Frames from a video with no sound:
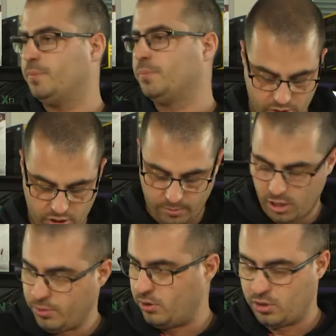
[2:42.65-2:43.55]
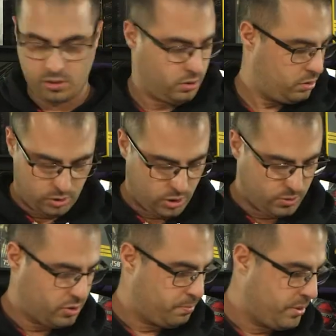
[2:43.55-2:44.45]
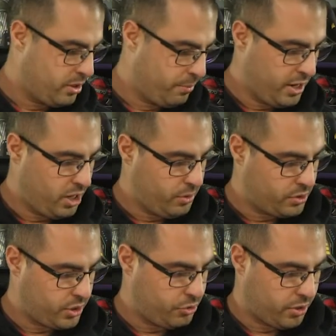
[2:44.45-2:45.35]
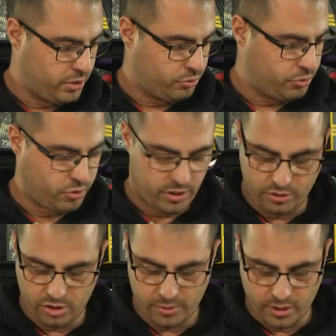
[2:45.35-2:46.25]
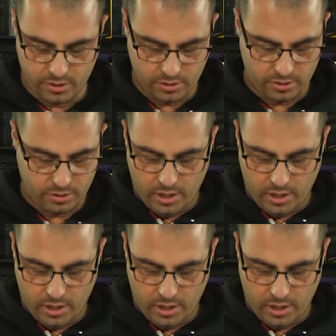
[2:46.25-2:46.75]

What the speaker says: There's no power brick in this thing. No, this is, the power must go directly straight into the speakers.